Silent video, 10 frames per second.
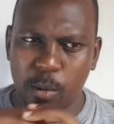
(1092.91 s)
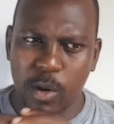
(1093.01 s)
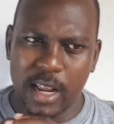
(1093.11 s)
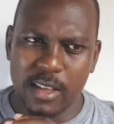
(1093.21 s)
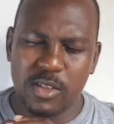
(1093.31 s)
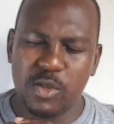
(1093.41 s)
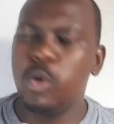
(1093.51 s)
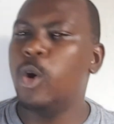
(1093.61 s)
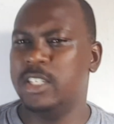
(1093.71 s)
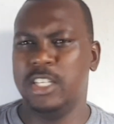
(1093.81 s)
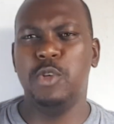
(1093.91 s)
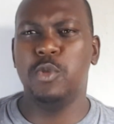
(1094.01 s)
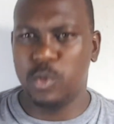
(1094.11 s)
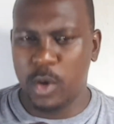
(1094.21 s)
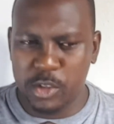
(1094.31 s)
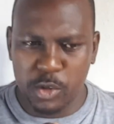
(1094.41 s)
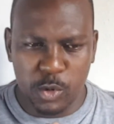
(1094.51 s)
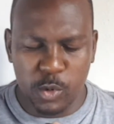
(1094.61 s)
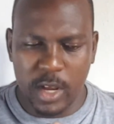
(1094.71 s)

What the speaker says: I thought it was going to do.